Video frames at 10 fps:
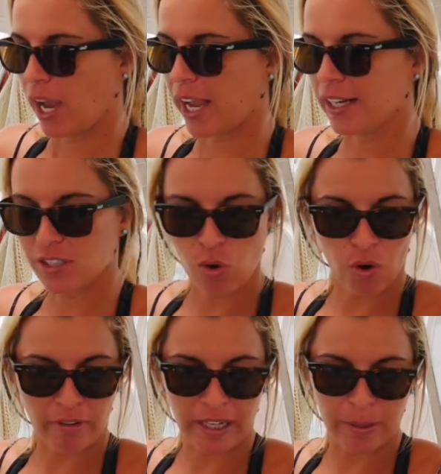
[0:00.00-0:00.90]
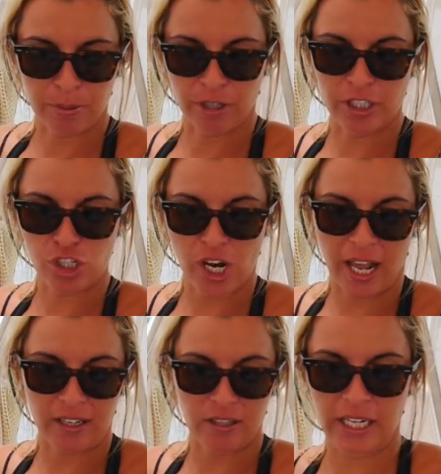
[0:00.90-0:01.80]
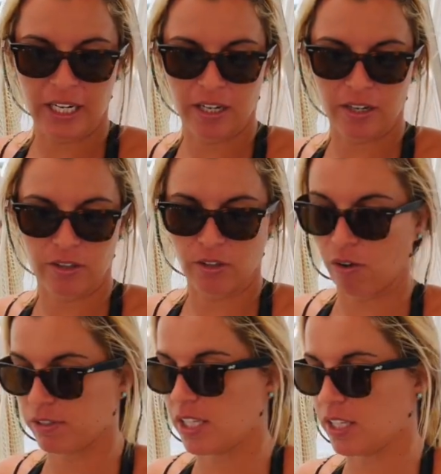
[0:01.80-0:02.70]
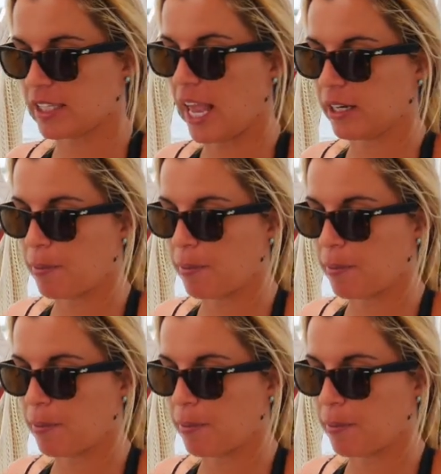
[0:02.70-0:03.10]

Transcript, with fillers: And it's already pretty shallow. Near, obviously, the sandy